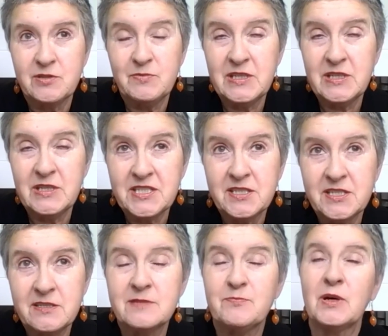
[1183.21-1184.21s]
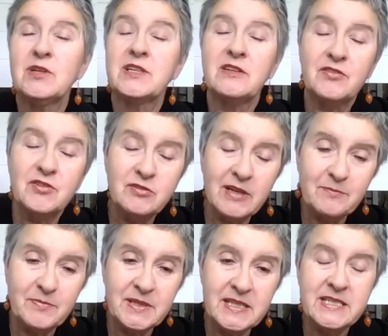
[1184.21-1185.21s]
ministers by working through
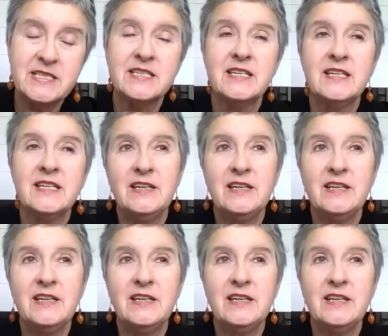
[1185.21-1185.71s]
MPs.